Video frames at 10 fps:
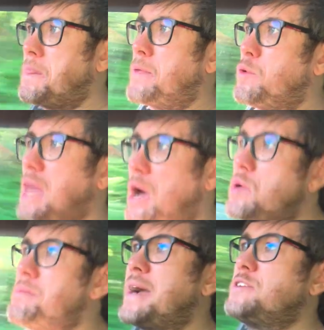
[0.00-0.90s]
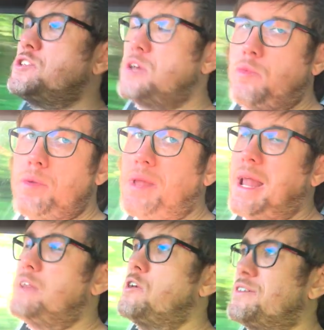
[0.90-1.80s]
with how he matches up with
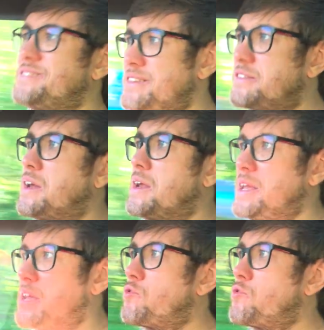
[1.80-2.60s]
Bolaños, he's going to need